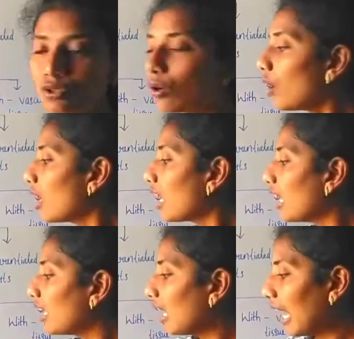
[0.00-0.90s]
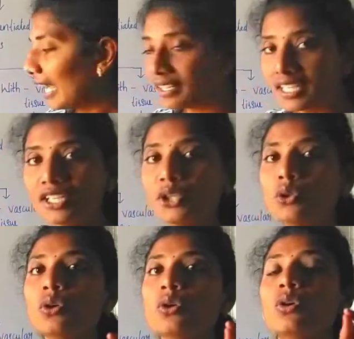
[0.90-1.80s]
So I need
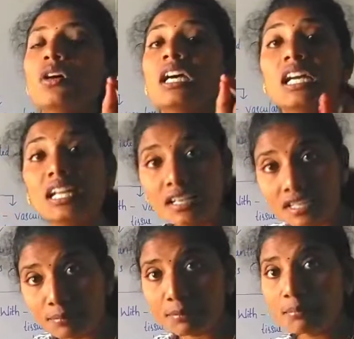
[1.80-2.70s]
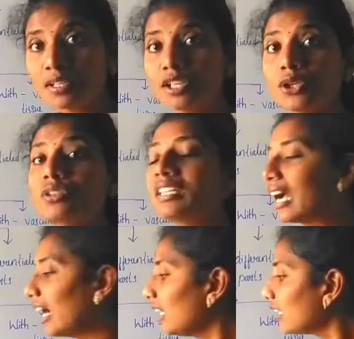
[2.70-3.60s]
to remember you
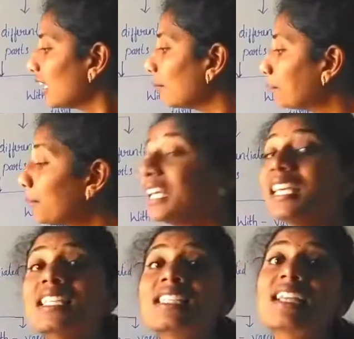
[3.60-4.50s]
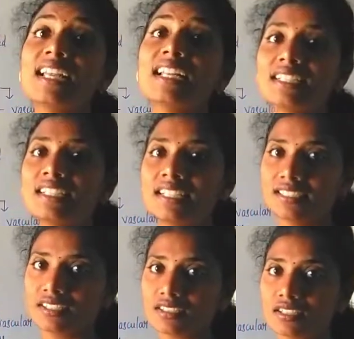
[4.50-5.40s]
that P is silent
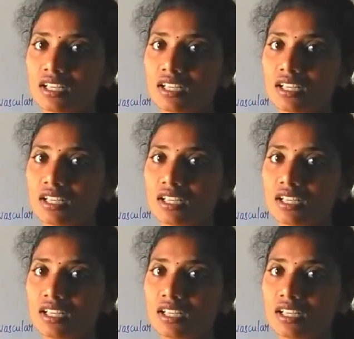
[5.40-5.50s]
here.